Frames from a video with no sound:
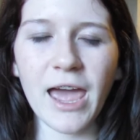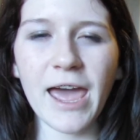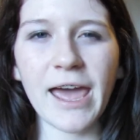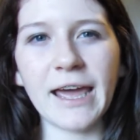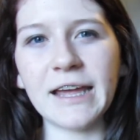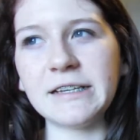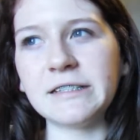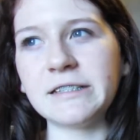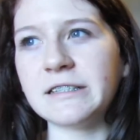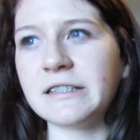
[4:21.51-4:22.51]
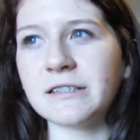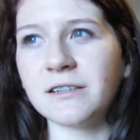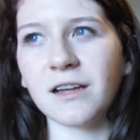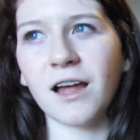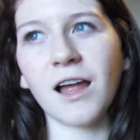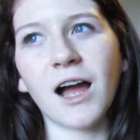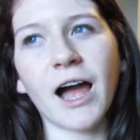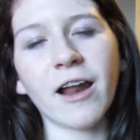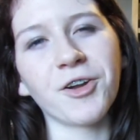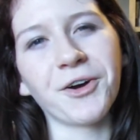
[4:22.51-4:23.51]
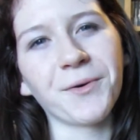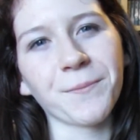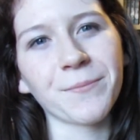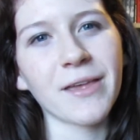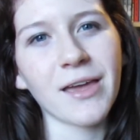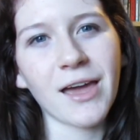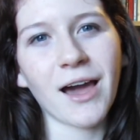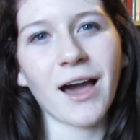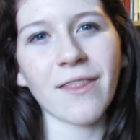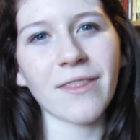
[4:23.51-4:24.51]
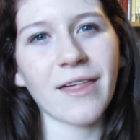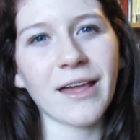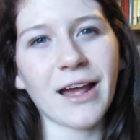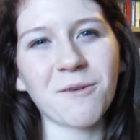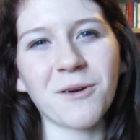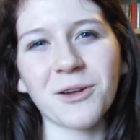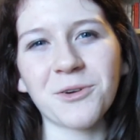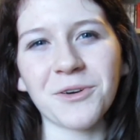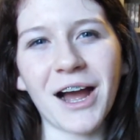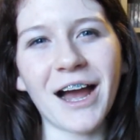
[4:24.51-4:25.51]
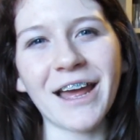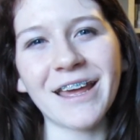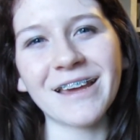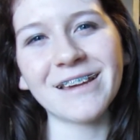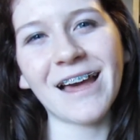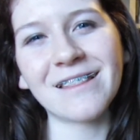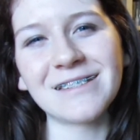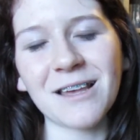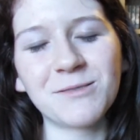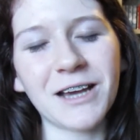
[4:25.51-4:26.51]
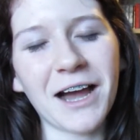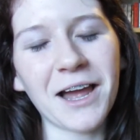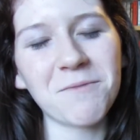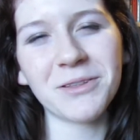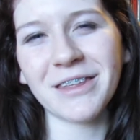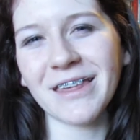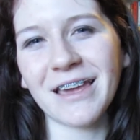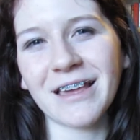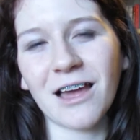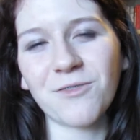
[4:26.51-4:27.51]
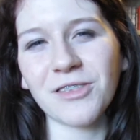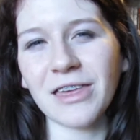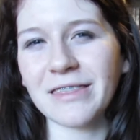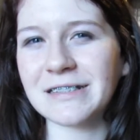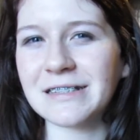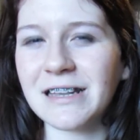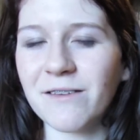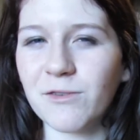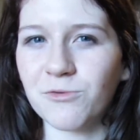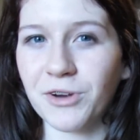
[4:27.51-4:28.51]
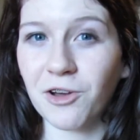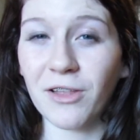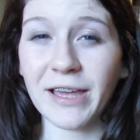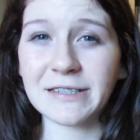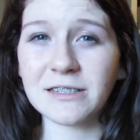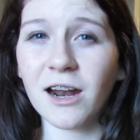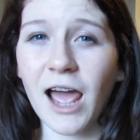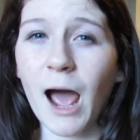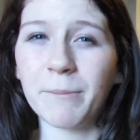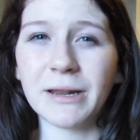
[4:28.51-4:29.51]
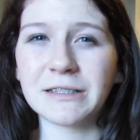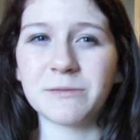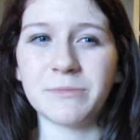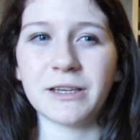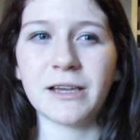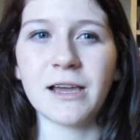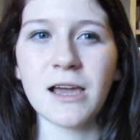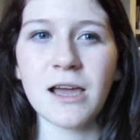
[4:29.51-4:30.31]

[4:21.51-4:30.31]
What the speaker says: And I don't know, like I want to cry at the same time, but then like I feel like this isn't even real, like it's not happening to me.